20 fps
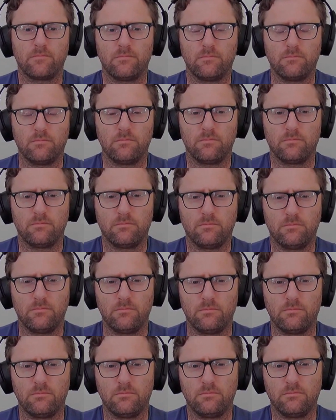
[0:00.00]

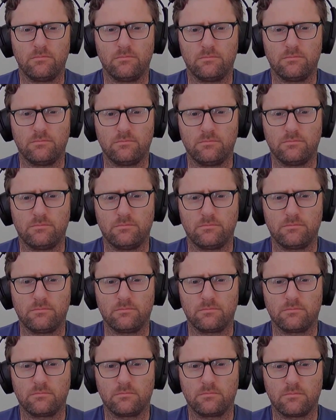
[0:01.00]

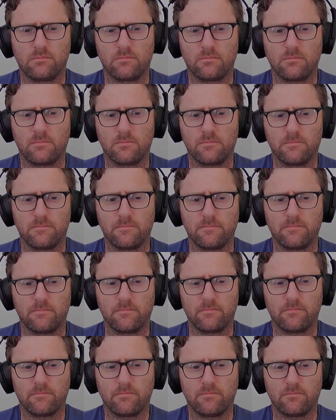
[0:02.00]

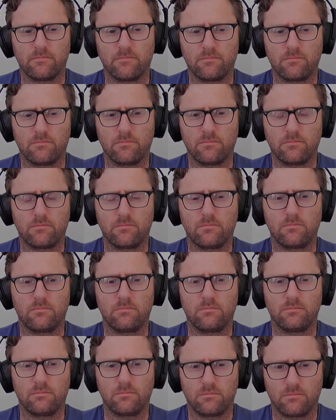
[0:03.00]

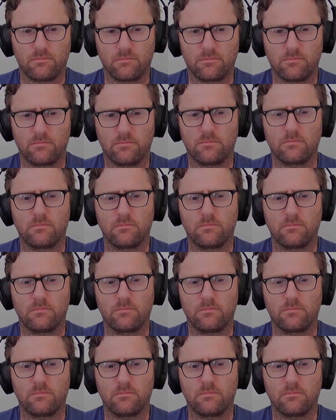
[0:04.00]
No words are spoken by the person on screen.